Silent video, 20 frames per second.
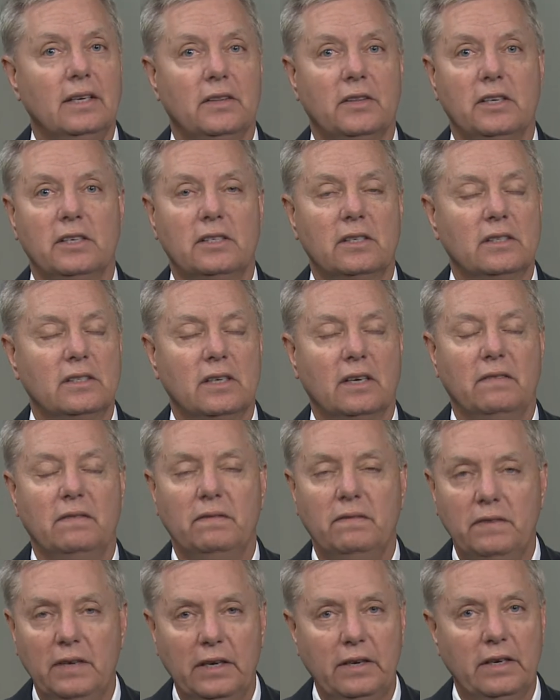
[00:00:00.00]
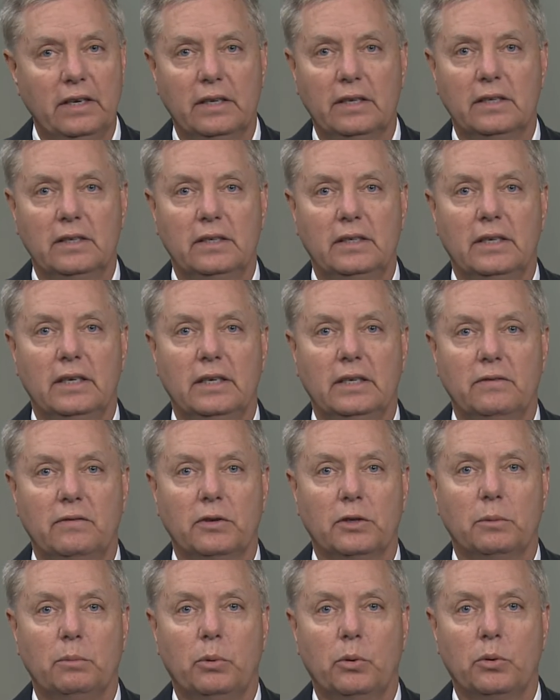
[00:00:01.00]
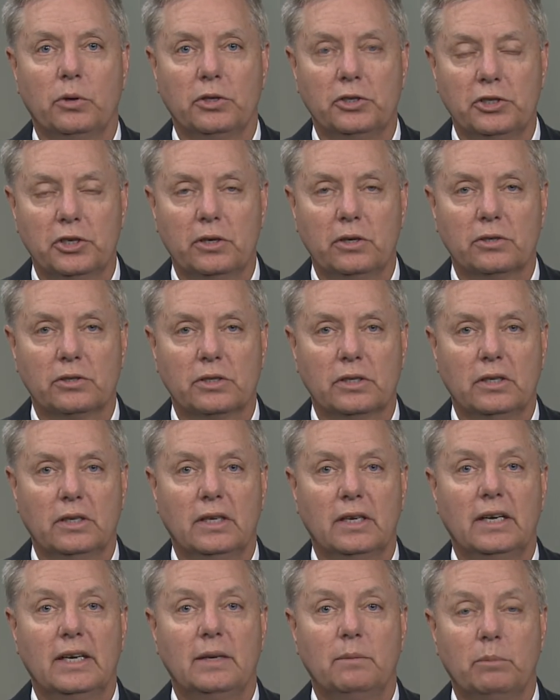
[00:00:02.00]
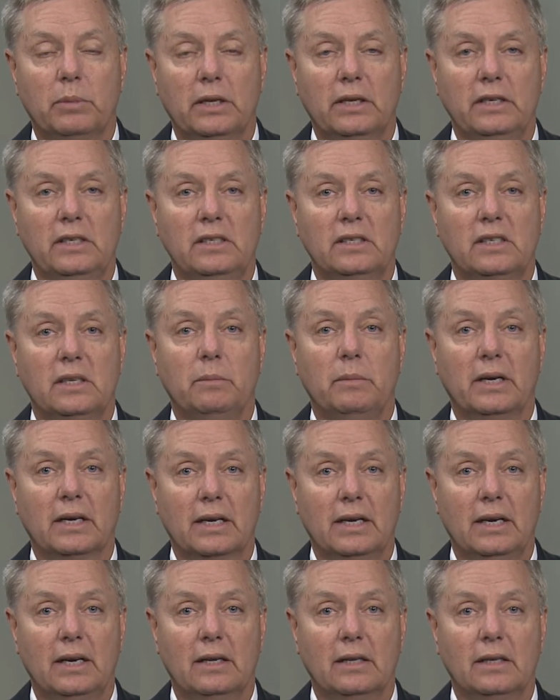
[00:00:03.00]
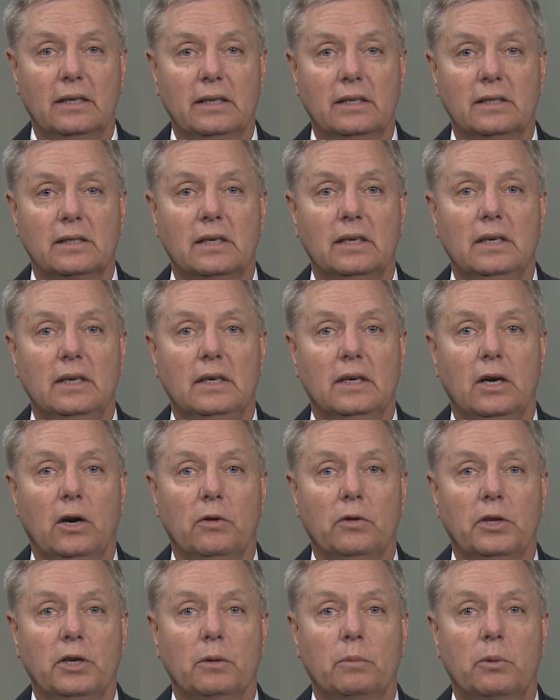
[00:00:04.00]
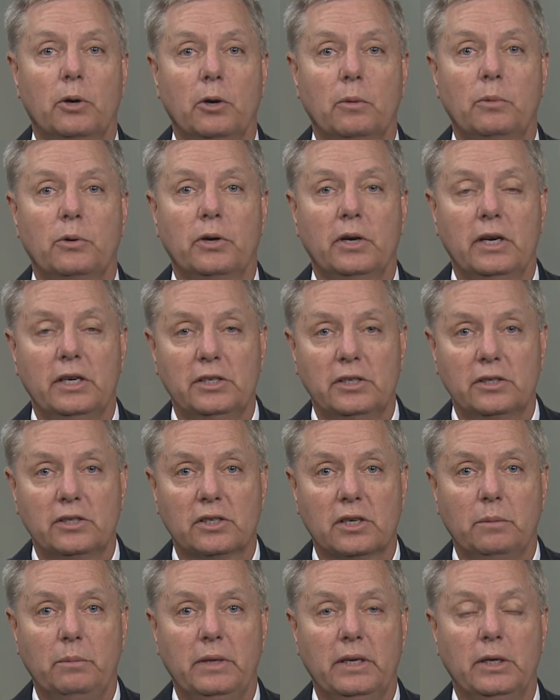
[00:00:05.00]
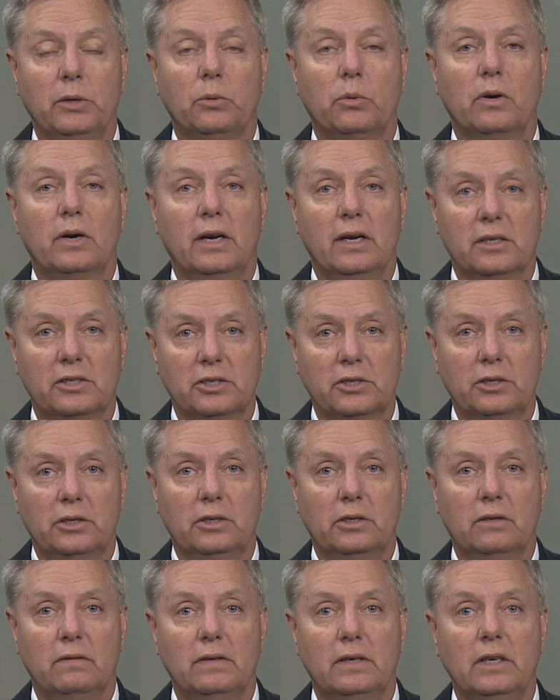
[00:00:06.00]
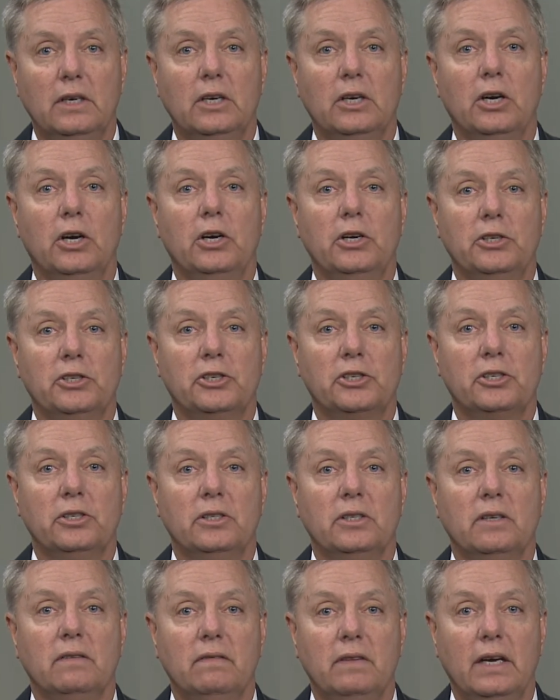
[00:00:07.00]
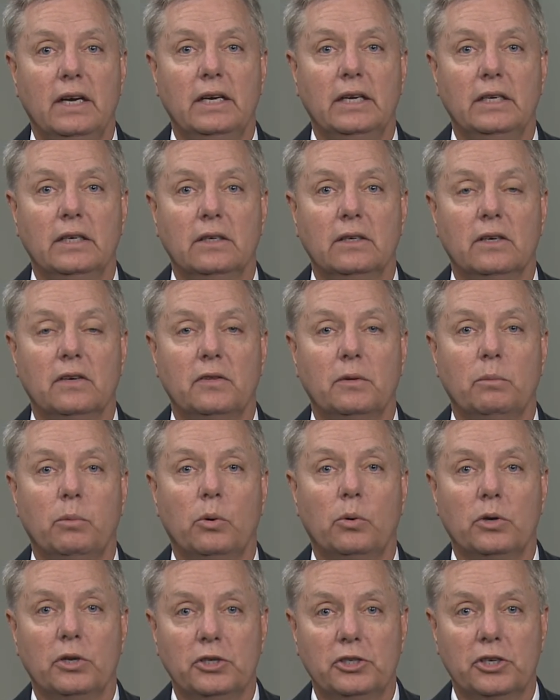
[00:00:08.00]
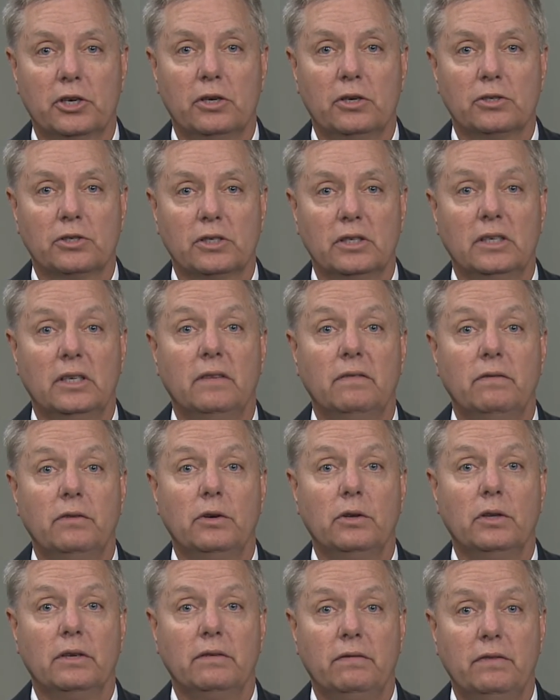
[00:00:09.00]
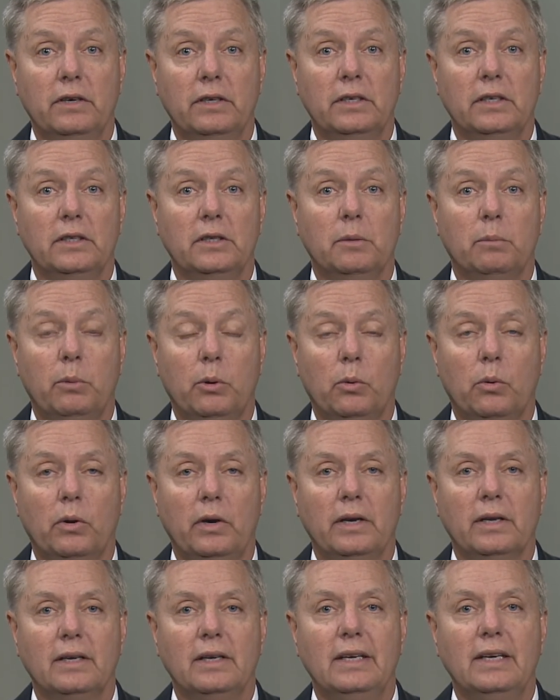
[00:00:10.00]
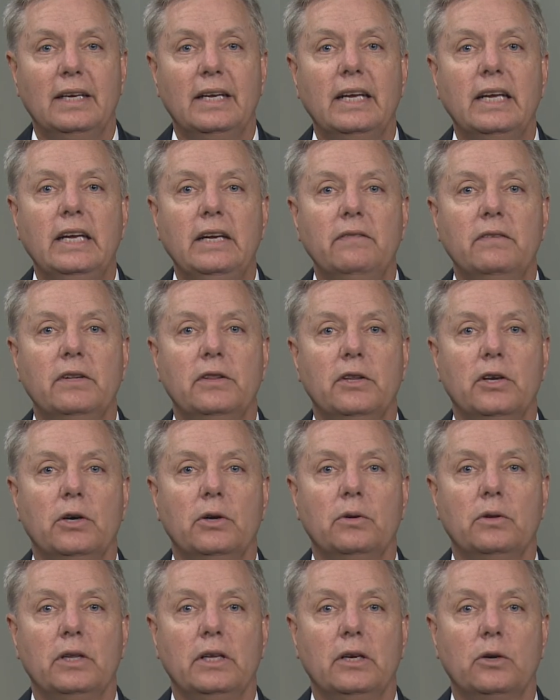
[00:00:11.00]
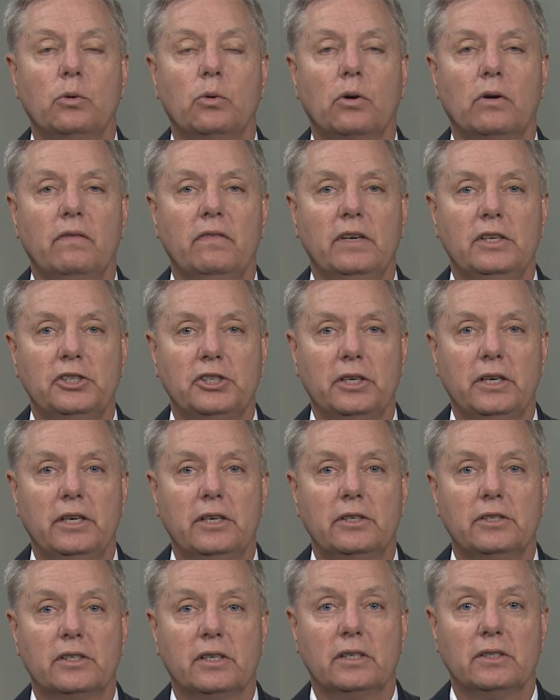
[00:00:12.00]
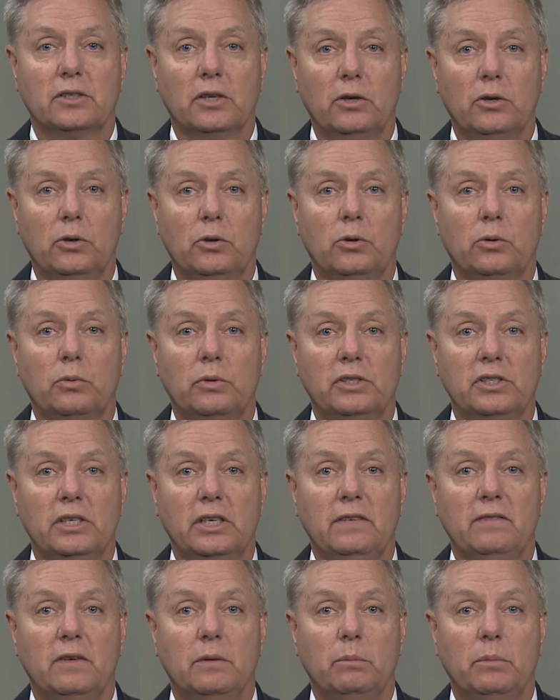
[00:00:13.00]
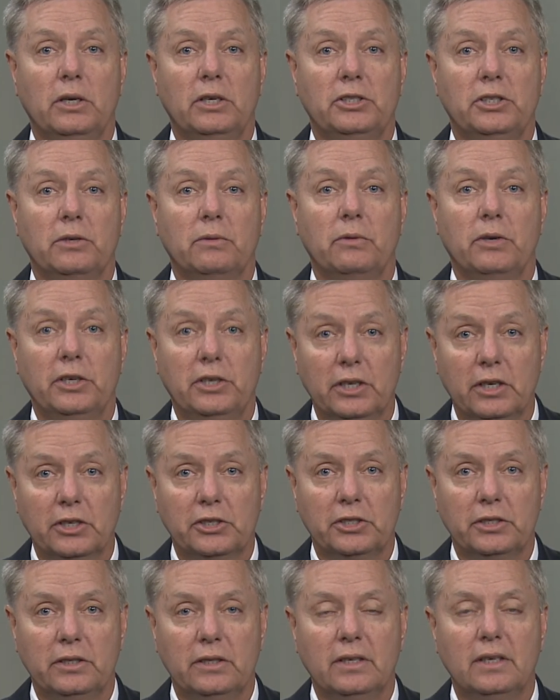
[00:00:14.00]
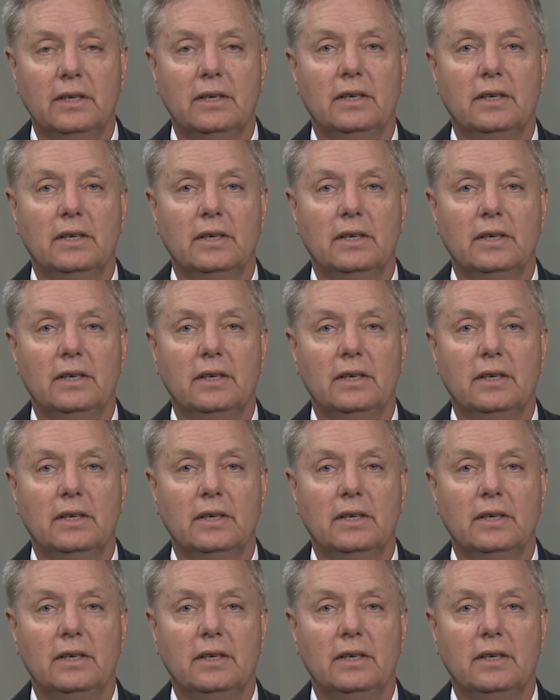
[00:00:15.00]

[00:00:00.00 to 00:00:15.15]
This is a very good day for the Port of Charleston, and I'm pleased that my colleagues on the Appropriations Committee where I serve understood the value of the Port of Charleston and fully funded the port, even though the Corps of Engineers as a whole received a budget reduction.